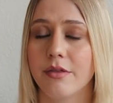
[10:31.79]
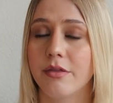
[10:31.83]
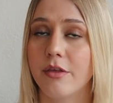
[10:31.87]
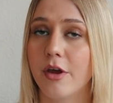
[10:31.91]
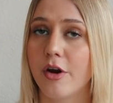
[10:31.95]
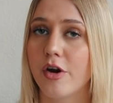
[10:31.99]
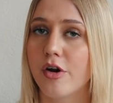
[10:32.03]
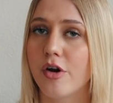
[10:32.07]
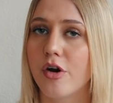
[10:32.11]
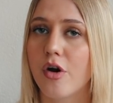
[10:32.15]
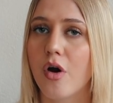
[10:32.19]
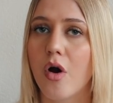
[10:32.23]

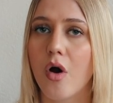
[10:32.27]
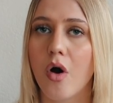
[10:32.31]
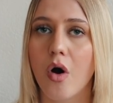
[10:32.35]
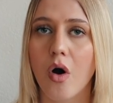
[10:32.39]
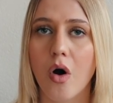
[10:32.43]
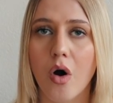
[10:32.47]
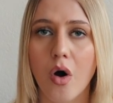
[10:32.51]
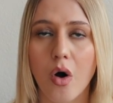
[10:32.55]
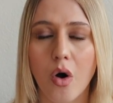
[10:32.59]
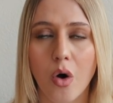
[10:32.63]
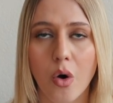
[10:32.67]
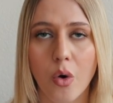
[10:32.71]
There are
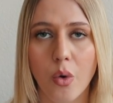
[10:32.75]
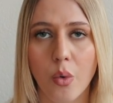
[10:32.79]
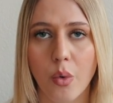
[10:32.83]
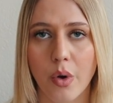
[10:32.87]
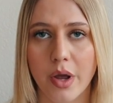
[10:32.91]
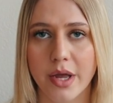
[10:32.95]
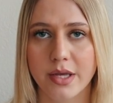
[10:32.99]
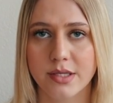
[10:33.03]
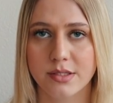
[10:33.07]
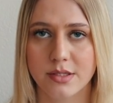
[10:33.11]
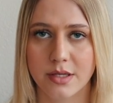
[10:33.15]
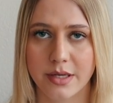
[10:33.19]

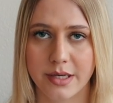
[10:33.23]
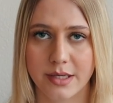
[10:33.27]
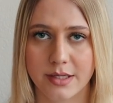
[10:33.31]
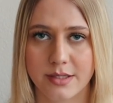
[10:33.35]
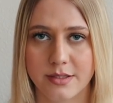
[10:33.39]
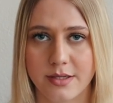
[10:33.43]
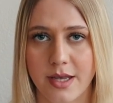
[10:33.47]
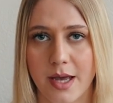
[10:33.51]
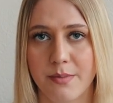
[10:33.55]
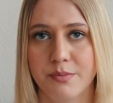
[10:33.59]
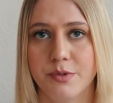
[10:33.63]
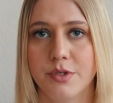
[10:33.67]
always
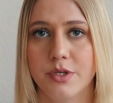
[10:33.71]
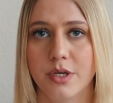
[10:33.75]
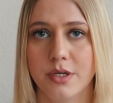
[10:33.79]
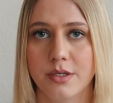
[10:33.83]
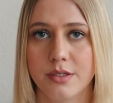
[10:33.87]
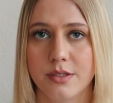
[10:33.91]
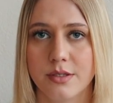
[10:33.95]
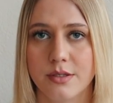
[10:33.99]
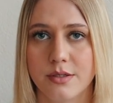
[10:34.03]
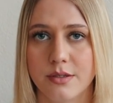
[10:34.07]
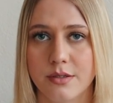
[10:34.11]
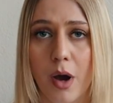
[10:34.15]

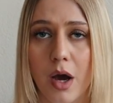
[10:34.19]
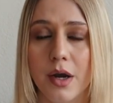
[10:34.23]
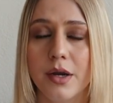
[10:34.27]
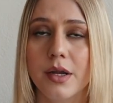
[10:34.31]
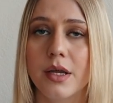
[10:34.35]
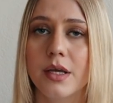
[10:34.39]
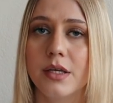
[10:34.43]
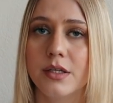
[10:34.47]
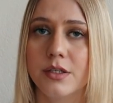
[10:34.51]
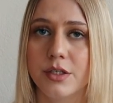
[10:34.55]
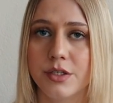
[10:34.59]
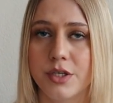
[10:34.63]
exceptions. But
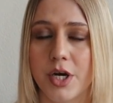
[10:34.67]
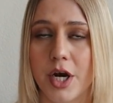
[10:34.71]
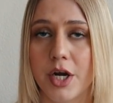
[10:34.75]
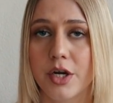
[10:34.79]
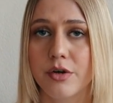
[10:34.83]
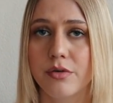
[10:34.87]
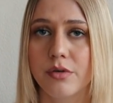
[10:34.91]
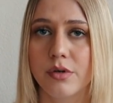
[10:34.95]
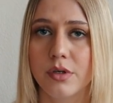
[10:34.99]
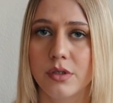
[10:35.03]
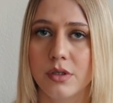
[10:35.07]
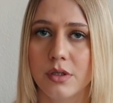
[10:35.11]
in
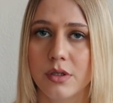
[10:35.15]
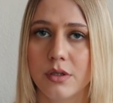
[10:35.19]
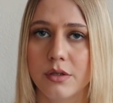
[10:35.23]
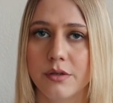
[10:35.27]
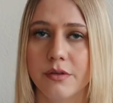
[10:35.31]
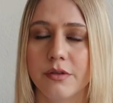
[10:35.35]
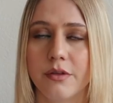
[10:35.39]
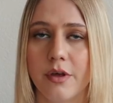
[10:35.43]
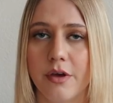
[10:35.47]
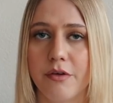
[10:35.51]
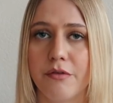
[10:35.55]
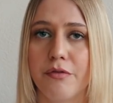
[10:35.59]
general,
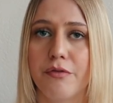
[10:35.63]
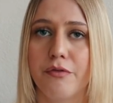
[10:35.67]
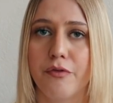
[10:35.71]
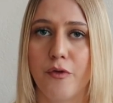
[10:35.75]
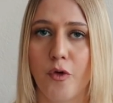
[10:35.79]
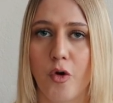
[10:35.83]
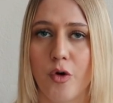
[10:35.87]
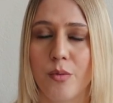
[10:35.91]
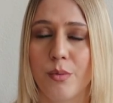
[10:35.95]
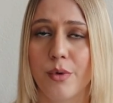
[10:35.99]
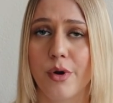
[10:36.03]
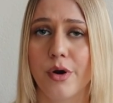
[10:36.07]
the
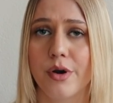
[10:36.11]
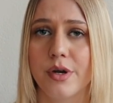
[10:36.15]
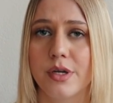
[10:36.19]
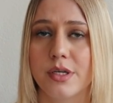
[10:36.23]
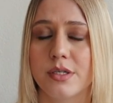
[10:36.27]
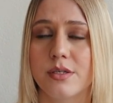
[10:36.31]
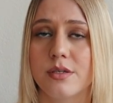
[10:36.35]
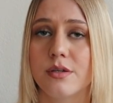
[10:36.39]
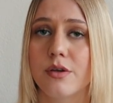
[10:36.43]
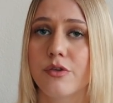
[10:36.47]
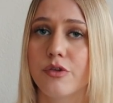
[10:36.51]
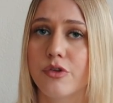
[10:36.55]
former
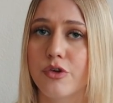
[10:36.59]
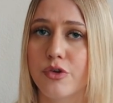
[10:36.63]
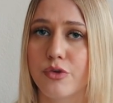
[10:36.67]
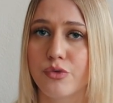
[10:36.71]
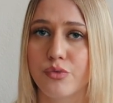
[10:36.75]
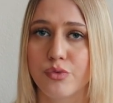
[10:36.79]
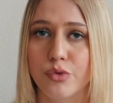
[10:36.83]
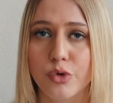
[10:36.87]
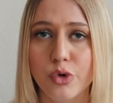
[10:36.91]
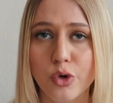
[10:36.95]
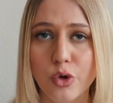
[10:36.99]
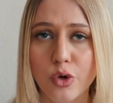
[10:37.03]
is the
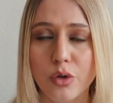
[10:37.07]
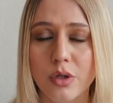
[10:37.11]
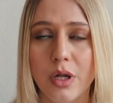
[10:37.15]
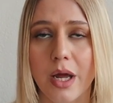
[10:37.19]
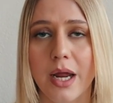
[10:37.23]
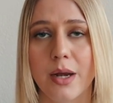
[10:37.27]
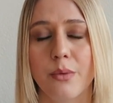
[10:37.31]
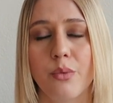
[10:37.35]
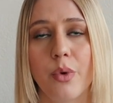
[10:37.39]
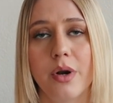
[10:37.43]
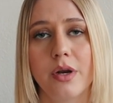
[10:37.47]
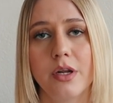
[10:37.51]
rule,
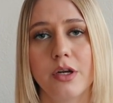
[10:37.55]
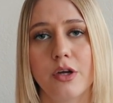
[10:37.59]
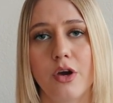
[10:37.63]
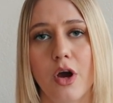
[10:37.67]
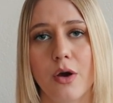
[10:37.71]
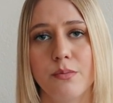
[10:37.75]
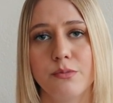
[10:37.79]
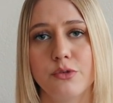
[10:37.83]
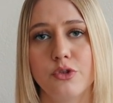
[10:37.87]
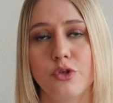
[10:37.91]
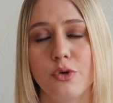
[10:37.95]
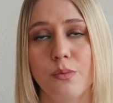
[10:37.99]
and when it
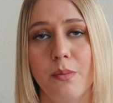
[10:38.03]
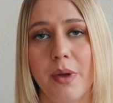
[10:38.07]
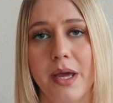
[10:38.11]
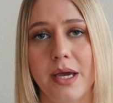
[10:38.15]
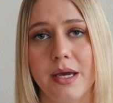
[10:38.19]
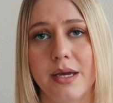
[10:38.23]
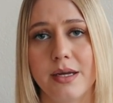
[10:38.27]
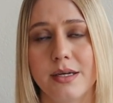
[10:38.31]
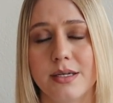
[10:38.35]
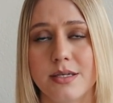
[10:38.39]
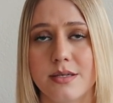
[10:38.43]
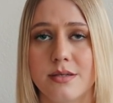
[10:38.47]
comes to
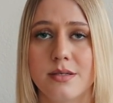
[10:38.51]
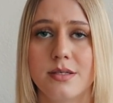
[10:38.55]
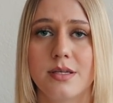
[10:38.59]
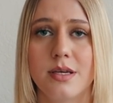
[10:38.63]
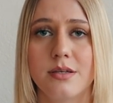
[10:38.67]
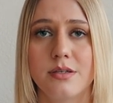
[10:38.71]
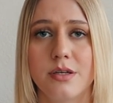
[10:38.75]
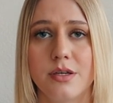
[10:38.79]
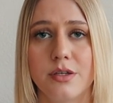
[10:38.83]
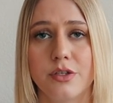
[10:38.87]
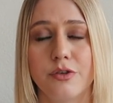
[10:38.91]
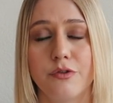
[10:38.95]
making
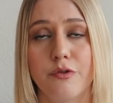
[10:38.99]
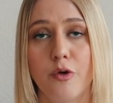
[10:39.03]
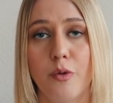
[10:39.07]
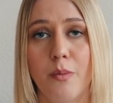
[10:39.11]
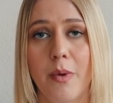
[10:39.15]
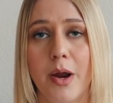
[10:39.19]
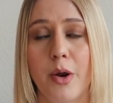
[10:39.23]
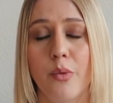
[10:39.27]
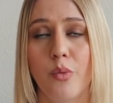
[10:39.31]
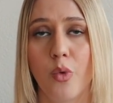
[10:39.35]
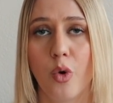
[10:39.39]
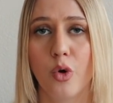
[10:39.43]
decisions for
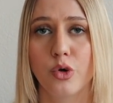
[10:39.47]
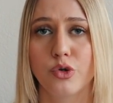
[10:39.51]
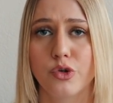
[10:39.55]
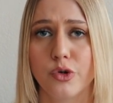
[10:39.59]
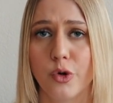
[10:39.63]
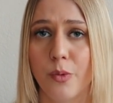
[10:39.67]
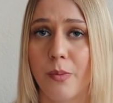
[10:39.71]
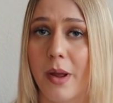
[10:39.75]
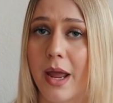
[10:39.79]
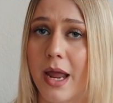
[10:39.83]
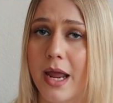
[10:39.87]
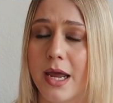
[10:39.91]
my
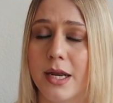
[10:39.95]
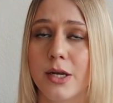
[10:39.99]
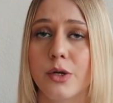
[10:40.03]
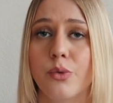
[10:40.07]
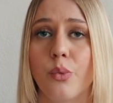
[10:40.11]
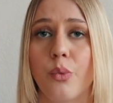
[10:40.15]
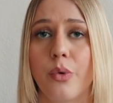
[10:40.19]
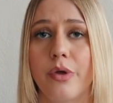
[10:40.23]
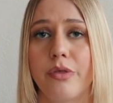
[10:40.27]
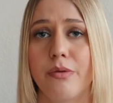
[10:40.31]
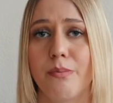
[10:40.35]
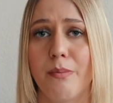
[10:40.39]
wardrobe and
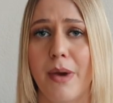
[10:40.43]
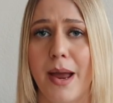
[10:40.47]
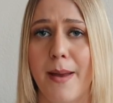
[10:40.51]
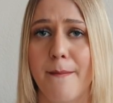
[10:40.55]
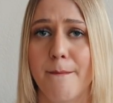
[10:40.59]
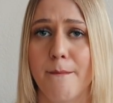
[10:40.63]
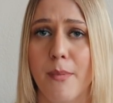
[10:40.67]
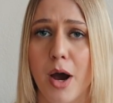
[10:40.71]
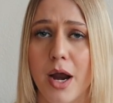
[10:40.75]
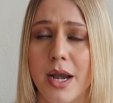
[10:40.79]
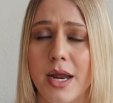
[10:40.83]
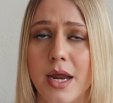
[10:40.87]
with my
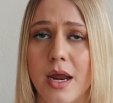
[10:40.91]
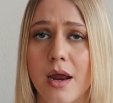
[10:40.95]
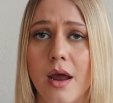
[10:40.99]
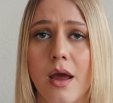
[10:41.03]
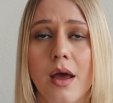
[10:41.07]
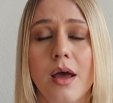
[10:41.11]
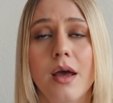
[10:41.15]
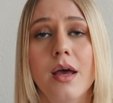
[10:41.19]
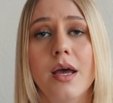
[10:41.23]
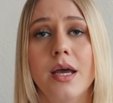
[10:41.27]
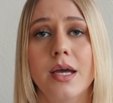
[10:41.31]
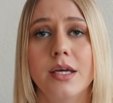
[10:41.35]
money,
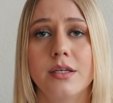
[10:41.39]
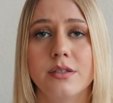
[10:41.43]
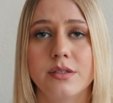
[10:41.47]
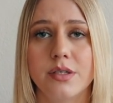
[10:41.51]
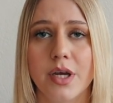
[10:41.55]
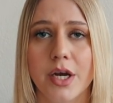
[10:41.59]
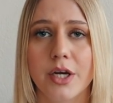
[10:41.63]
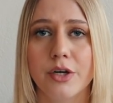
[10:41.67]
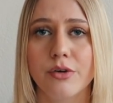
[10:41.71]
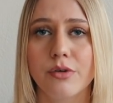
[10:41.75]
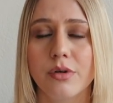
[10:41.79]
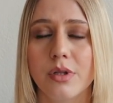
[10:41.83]
in
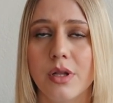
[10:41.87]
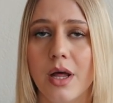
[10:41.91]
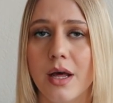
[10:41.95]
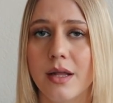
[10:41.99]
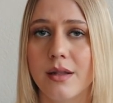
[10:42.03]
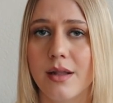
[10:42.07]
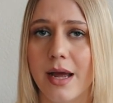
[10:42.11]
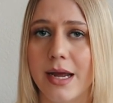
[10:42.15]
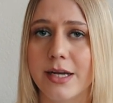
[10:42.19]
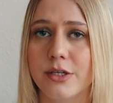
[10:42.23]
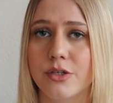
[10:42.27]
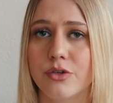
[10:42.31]
general, I
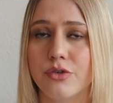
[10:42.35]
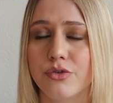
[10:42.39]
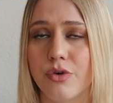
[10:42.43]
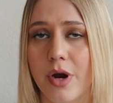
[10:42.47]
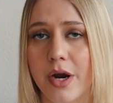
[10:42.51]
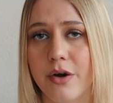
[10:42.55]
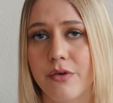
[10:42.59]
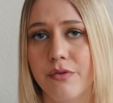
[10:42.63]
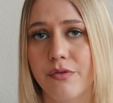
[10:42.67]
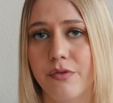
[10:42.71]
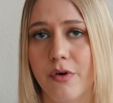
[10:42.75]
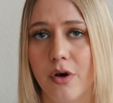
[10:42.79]
like to
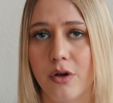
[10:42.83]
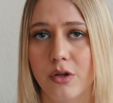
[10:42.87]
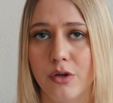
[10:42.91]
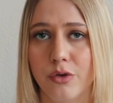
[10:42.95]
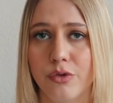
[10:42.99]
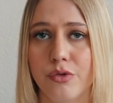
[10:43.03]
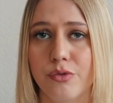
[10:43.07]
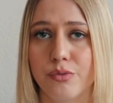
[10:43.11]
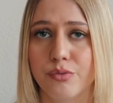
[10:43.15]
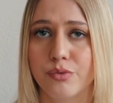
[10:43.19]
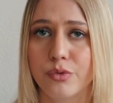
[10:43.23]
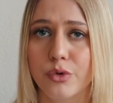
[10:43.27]
try to
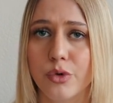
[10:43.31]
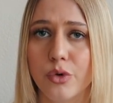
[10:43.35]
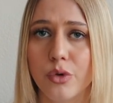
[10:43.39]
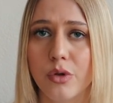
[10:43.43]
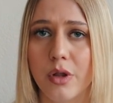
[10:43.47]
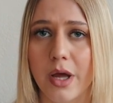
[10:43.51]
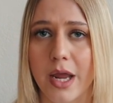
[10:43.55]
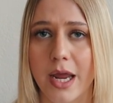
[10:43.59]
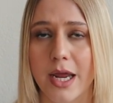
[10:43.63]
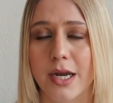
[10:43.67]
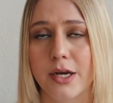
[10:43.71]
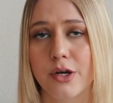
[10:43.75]
follow the
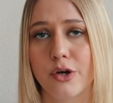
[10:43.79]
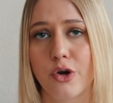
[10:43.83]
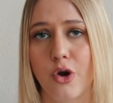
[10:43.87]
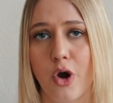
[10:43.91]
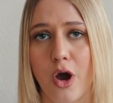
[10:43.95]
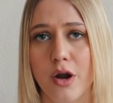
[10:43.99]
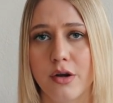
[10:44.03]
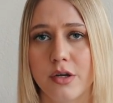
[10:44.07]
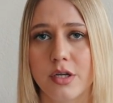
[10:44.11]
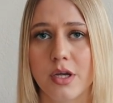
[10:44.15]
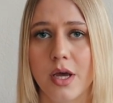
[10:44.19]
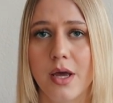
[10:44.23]
rule and
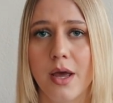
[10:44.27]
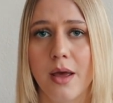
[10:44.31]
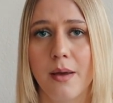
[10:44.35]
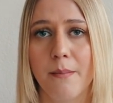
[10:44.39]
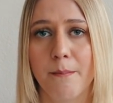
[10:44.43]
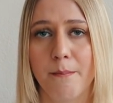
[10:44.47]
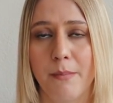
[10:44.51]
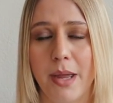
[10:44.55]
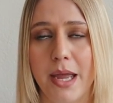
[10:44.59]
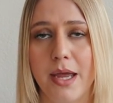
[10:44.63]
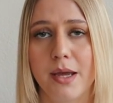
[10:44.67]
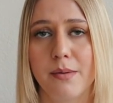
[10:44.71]
not
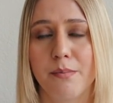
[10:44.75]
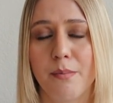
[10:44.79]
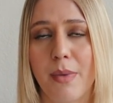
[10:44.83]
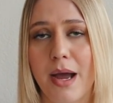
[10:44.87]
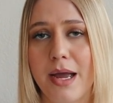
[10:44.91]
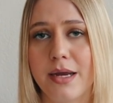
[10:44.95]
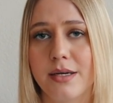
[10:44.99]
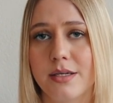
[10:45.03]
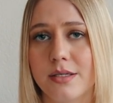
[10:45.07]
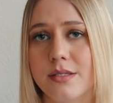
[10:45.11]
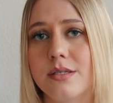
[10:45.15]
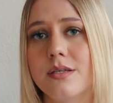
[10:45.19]
make
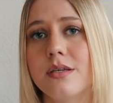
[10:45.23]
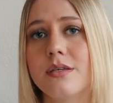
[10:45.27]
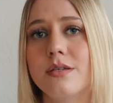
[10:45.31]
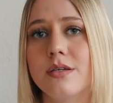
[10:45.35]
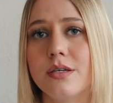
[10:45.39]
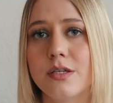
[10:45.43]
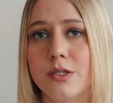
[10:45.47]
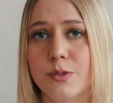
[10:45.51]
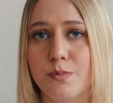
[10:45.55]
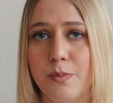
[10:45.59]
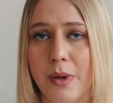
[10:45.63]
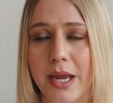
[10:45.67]
my
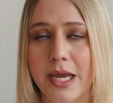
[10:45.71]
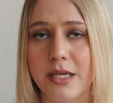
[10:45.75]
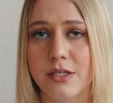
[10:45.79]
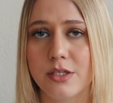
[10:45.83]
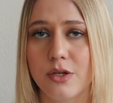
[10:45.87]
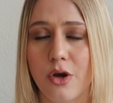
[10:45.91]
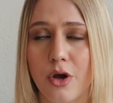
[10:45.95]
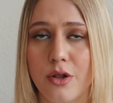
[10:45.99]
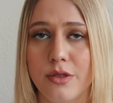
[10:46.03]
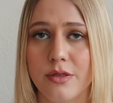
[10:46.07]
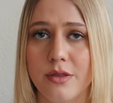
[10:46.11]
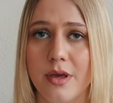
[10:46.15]
decisions
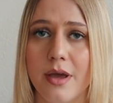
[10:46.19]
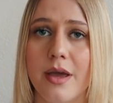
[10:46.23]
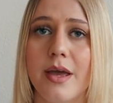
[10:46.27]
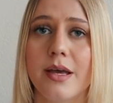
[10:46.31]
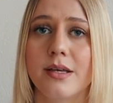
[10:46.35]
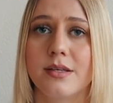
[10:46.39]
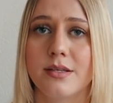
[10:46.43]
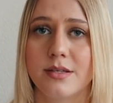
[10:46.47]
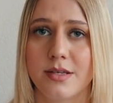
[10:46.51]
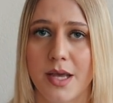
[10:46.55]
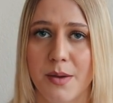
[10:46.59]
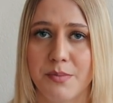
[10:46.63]
based on the
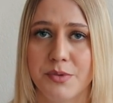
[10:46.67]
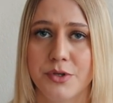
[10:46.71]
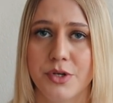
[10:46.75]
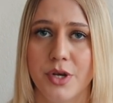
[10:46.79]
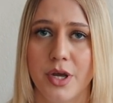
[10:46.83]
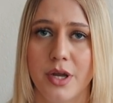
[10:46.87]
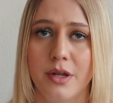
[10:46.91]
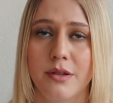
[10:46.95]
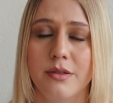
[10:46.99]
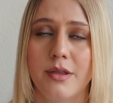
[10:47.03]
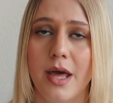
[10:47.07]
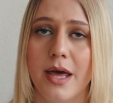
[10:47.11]

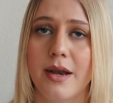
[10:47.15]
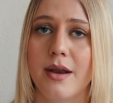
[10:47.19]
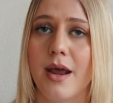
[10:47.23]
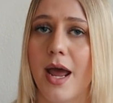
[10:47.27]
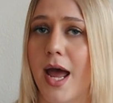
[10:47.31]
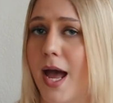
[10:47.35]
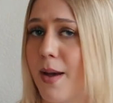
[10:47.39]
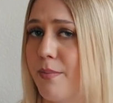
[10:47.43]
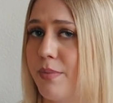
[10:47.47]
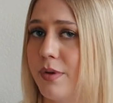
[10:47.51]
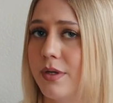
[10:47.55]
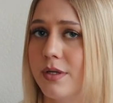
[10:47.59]
exception that
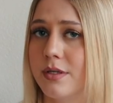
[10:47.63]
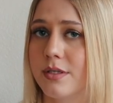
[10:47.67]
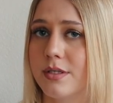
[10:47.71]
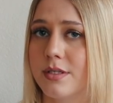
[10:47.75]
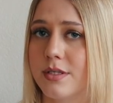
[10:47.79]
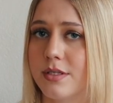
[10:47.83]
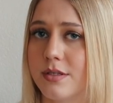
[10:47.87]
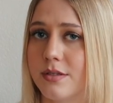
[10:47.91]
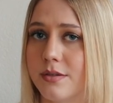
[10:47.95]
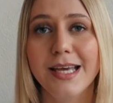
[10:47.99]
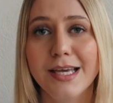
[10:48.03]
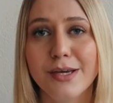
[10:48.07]
happens.